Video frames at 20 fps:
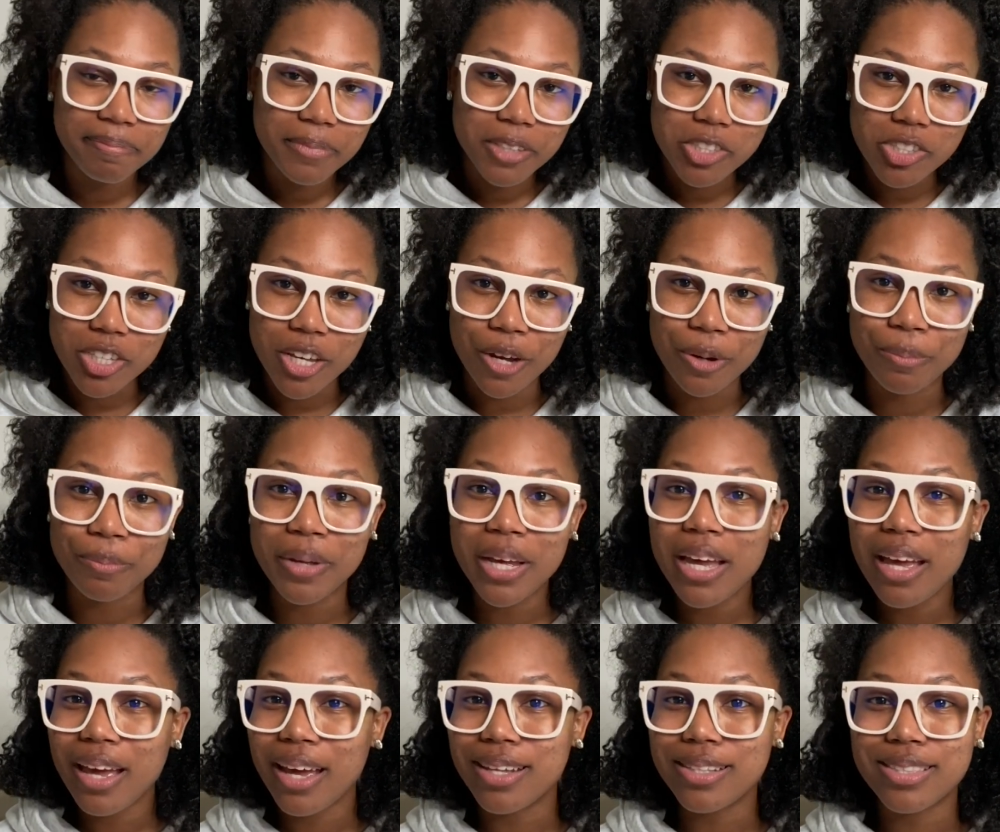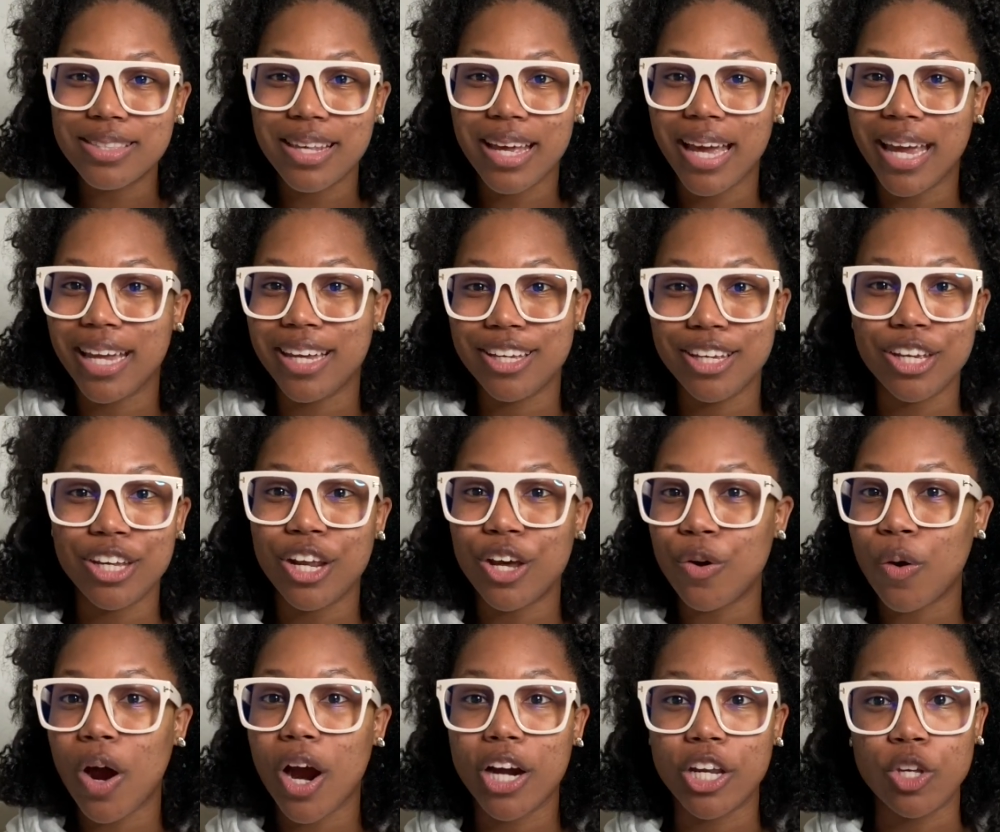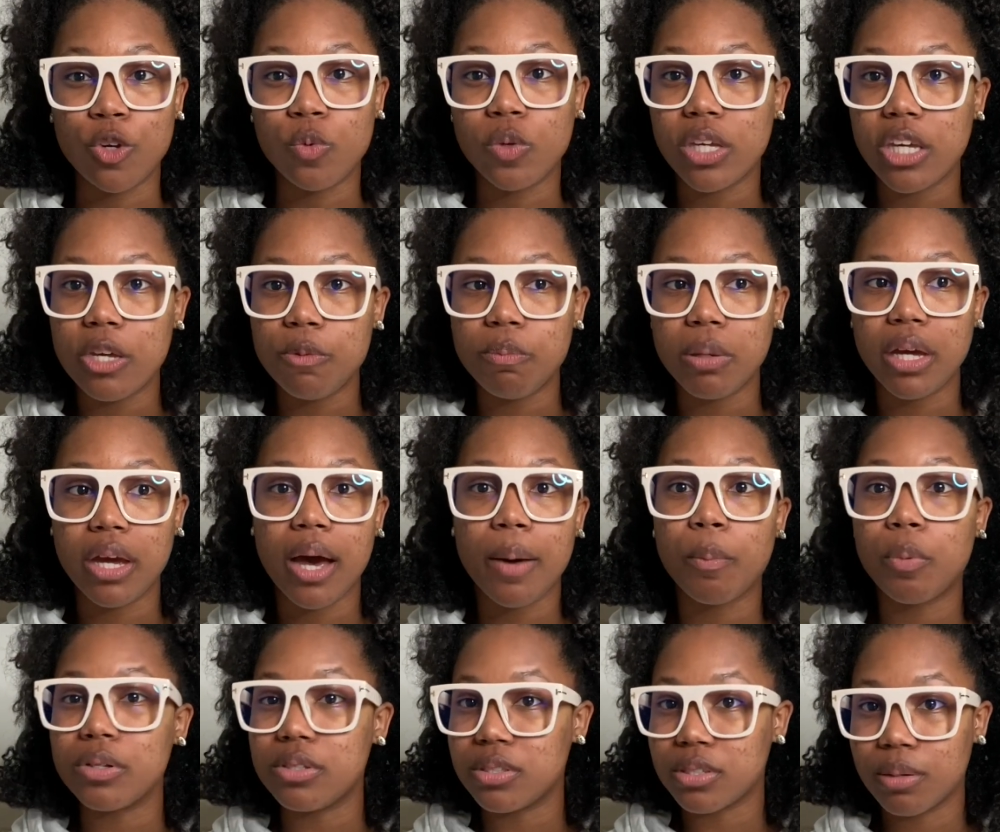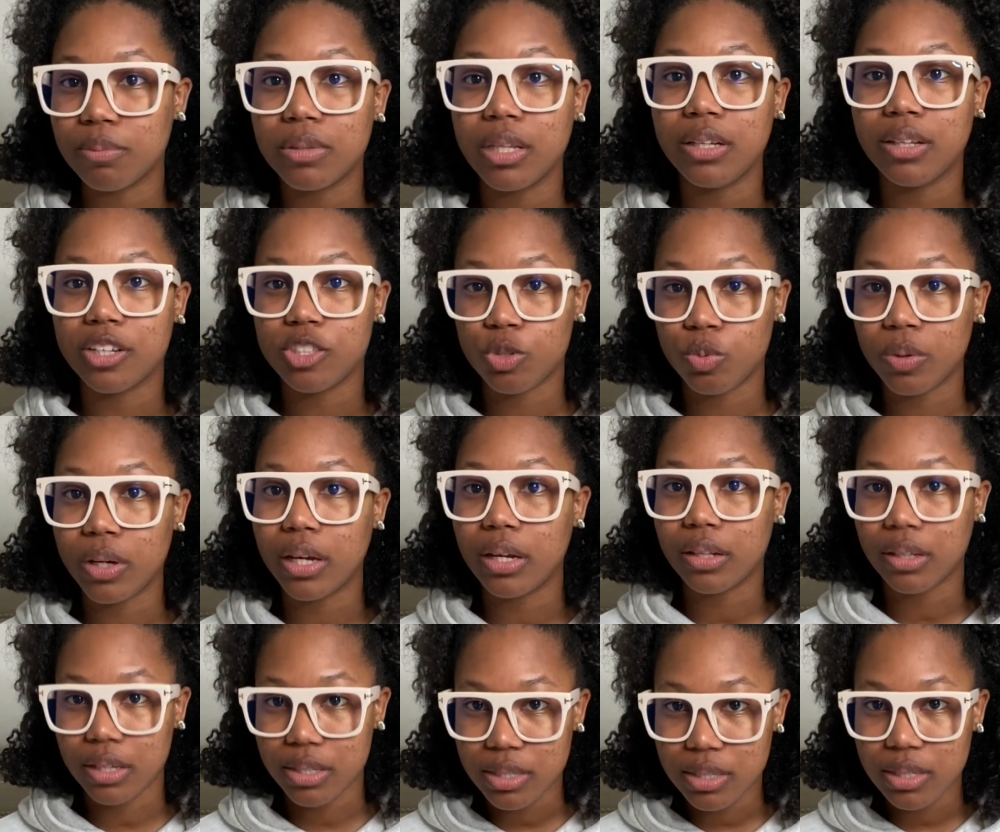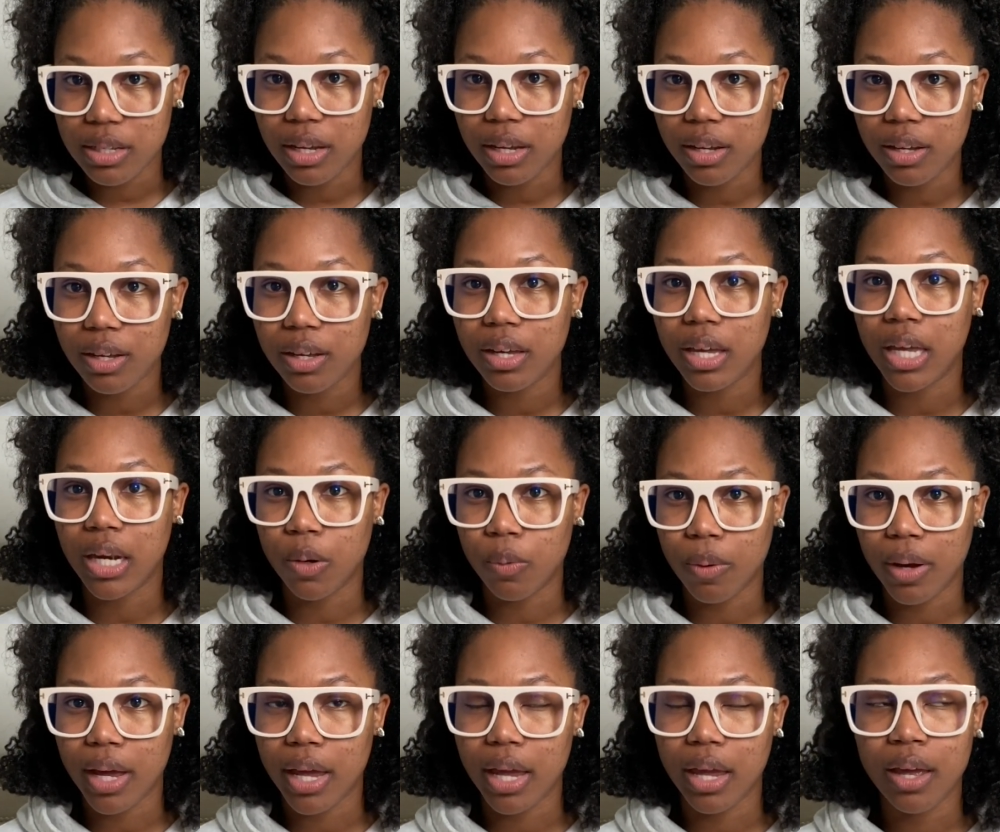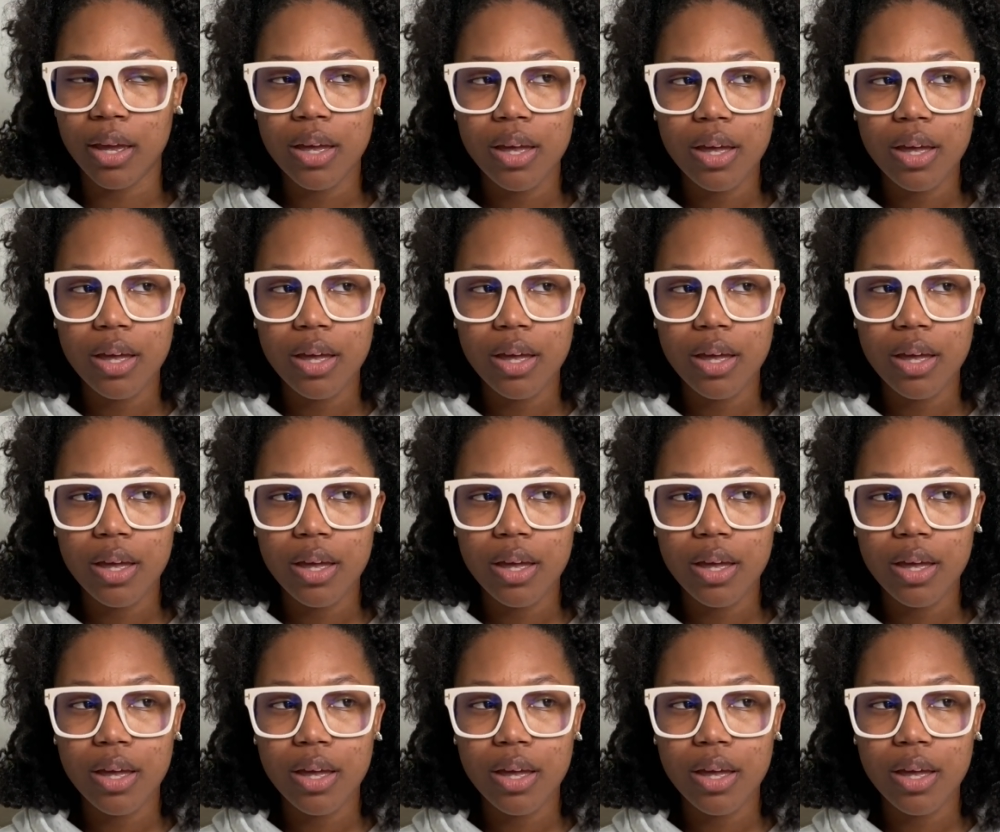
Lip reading: So it's like, you know, are you keeping up with something that's realistic in a way?